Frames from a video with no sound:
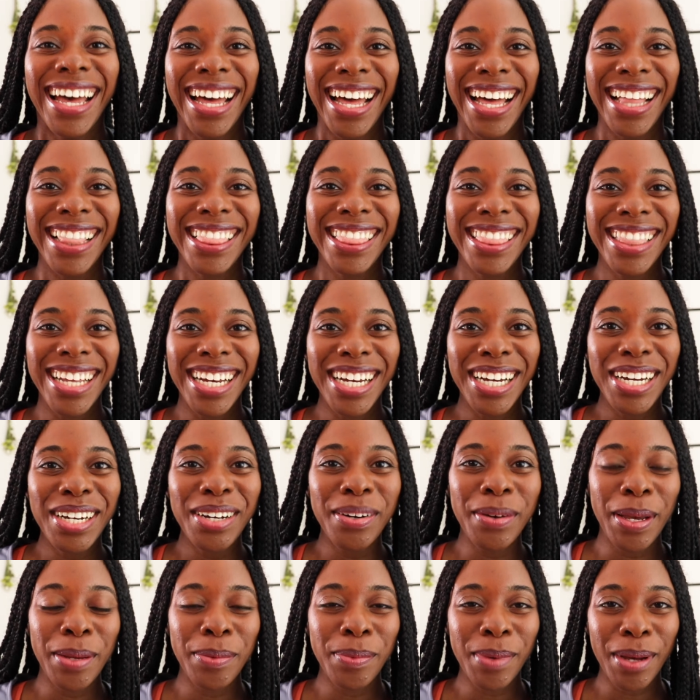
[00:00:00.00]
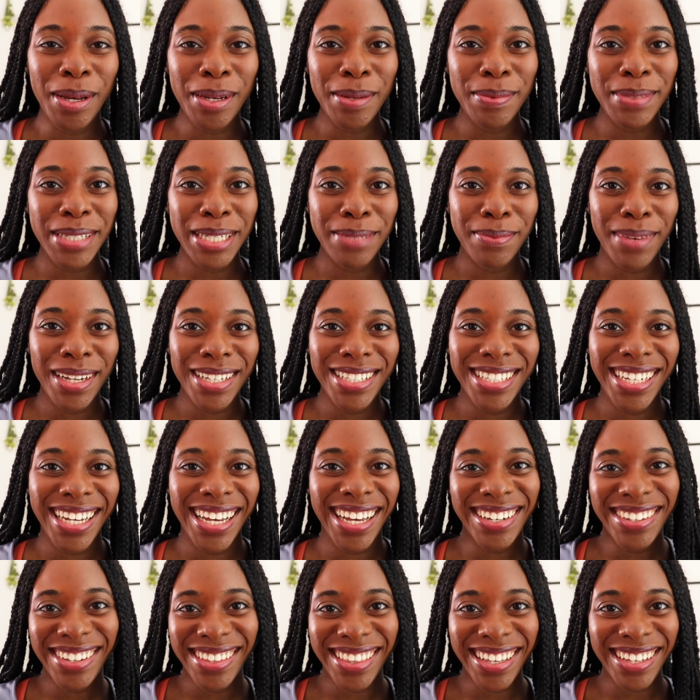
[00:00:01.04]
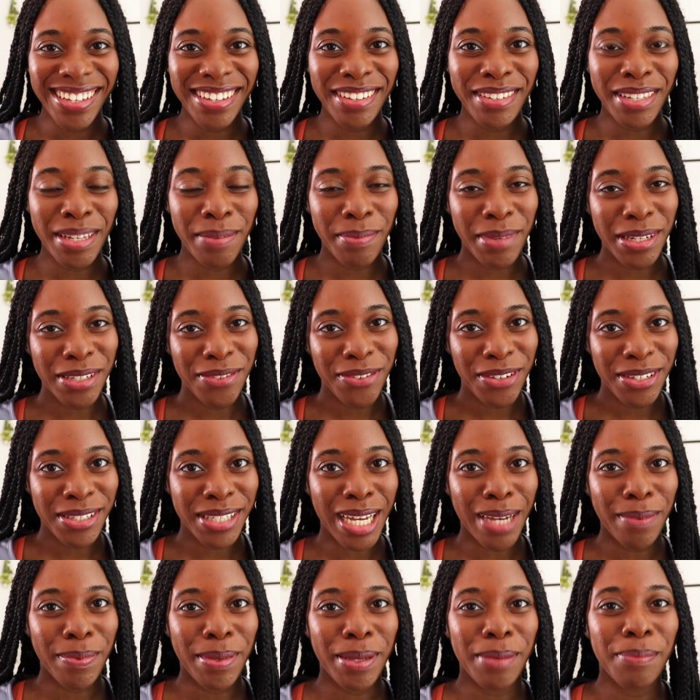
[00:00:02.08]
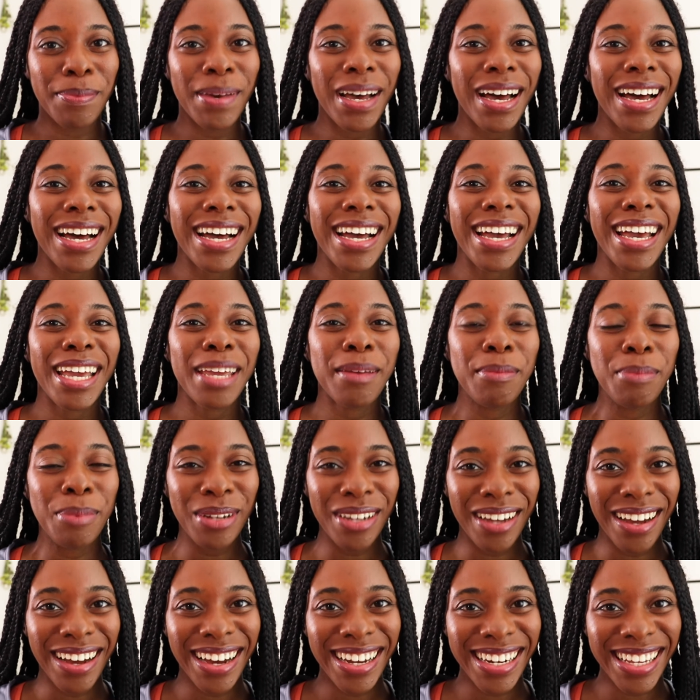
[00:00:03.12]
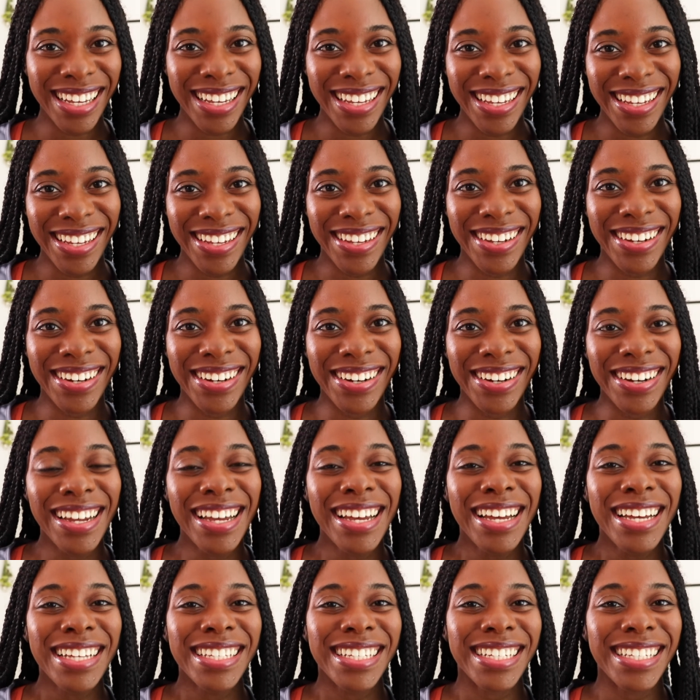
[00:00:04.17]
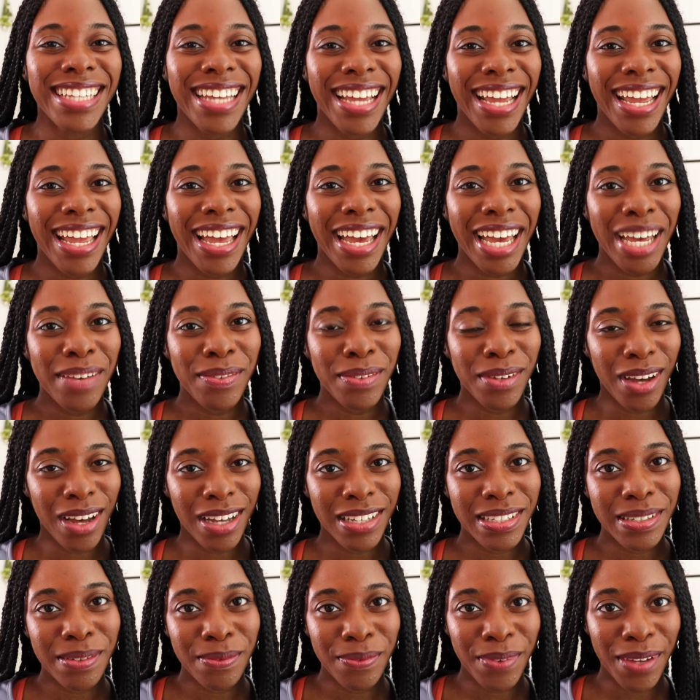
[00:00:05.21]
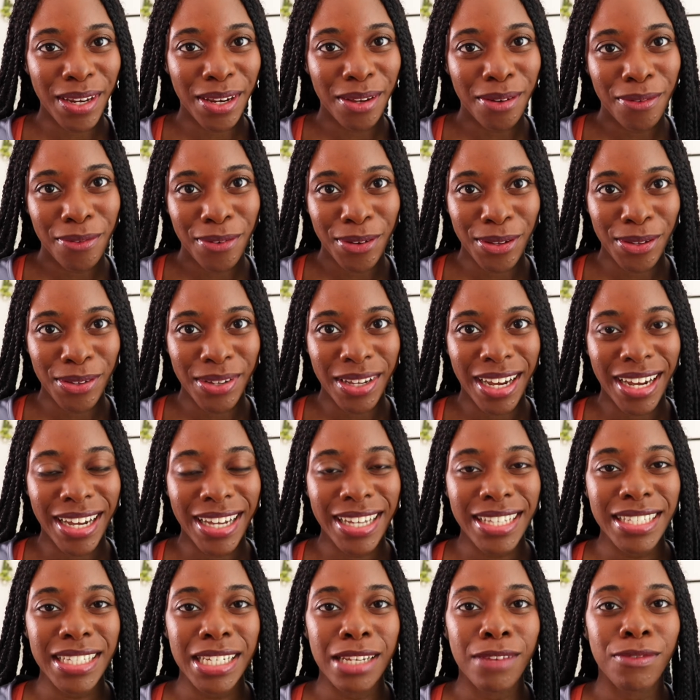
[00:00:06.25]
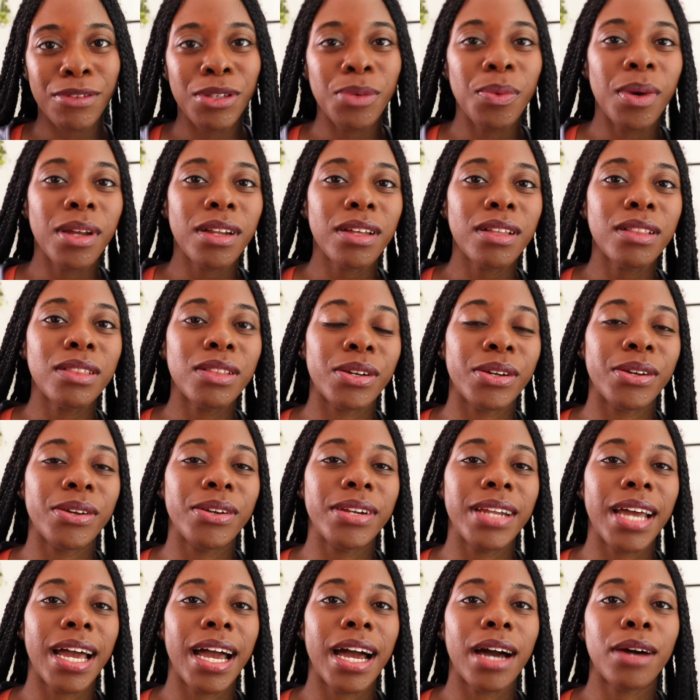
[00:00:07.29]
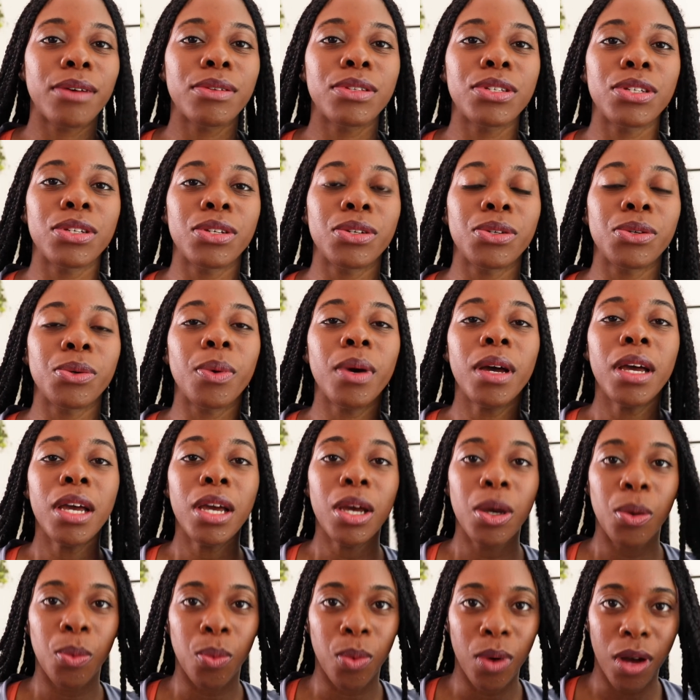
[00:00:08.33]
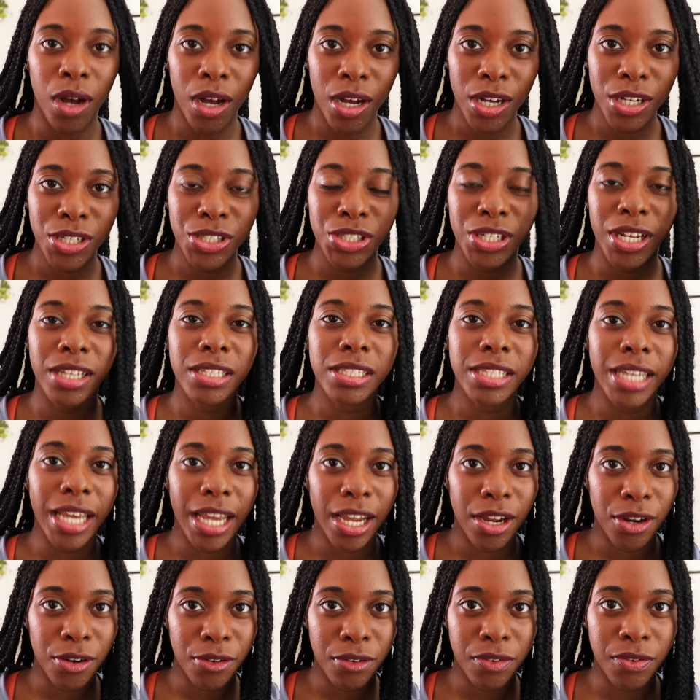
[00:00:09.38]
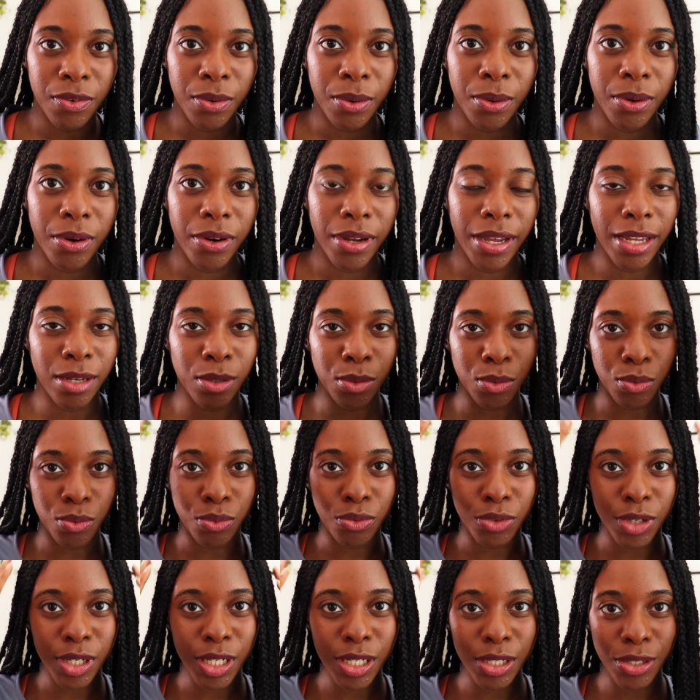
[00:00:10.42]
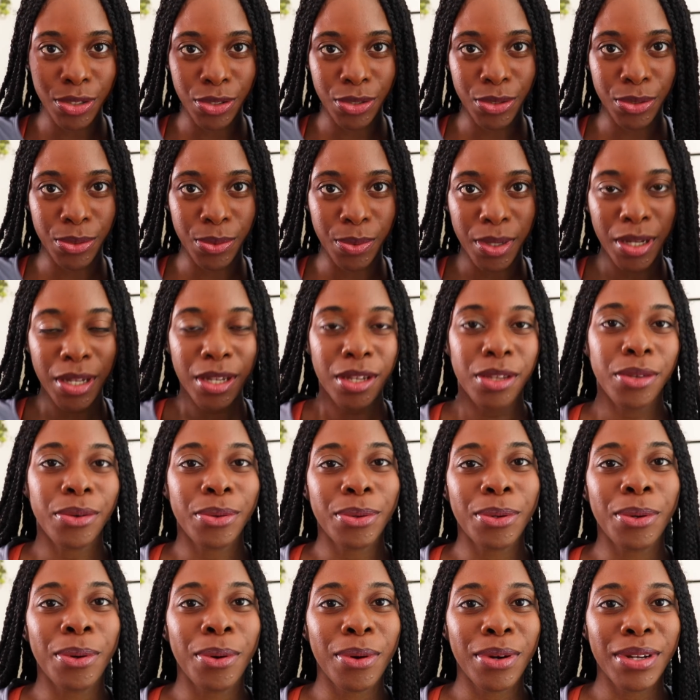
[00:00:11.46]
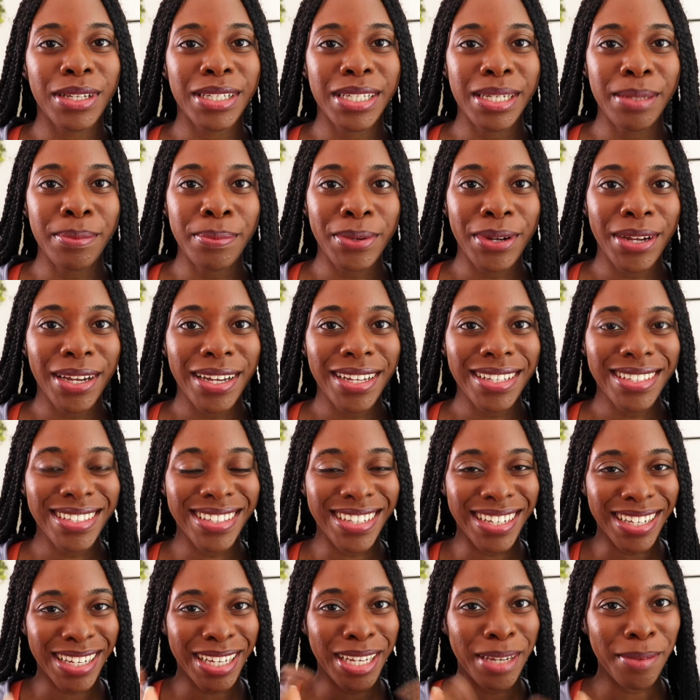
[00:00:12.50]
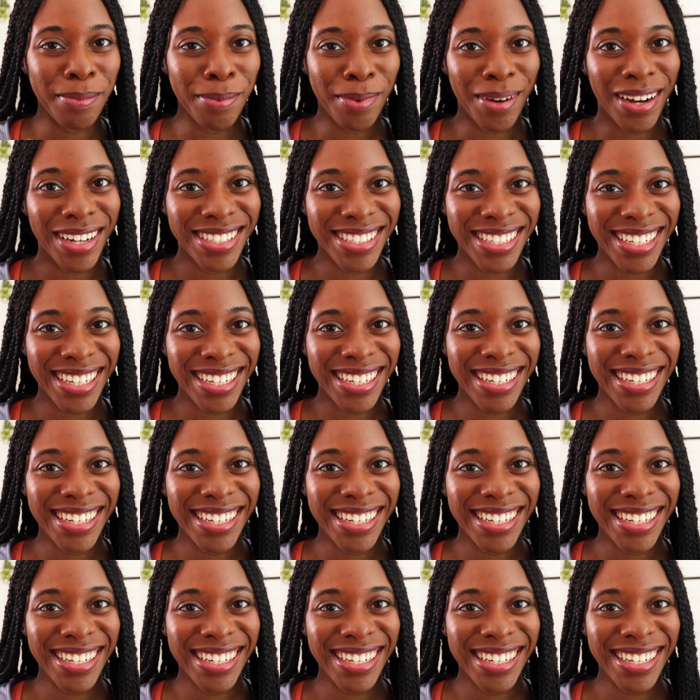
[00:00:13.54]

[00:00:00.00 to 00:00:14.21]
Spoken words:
Hello and welcome to my channel. Thank you so much for stopping by. Brianni here. Today I have an awesome video for you guys. If you want to learn how to wash and care for and redo your quarantine braids, then keep watching.